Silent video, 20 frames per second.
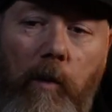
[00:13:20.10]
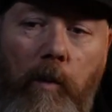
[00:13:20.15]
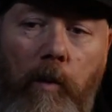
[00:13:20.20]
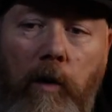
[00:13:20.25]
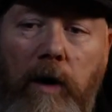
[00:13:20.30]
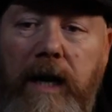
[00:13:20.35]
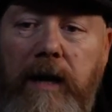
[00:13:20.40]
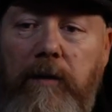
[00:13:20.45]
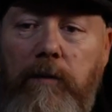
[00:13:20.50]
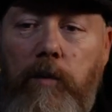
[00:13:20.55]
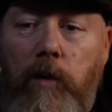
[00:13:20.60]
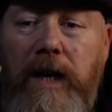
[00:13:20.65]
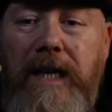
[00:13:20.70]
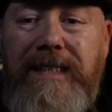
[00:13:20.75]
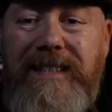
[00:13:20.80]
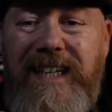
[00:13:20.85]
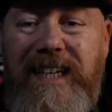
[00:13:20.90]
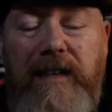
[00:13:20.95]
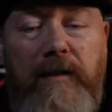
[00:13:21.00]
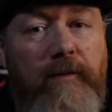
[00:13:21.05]
what I what I
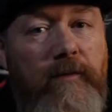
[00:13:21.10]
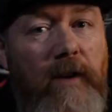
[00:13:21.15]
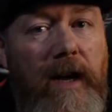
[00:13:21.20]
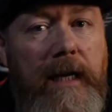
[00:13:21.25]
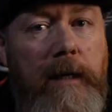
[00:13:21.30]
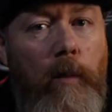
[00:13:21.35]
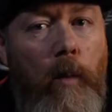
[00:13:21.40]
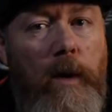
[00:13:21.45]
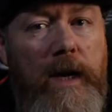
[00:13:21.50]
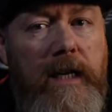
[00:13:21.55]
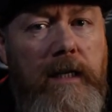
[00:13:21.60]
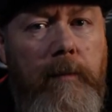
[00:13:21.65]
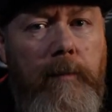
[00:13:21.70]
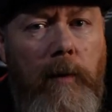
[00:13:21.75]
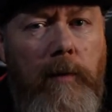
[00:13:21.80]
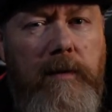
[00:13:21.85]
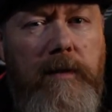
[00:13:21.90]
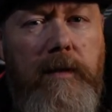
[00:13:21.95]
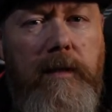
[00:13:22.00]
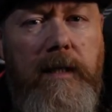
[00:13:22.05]
did find weird about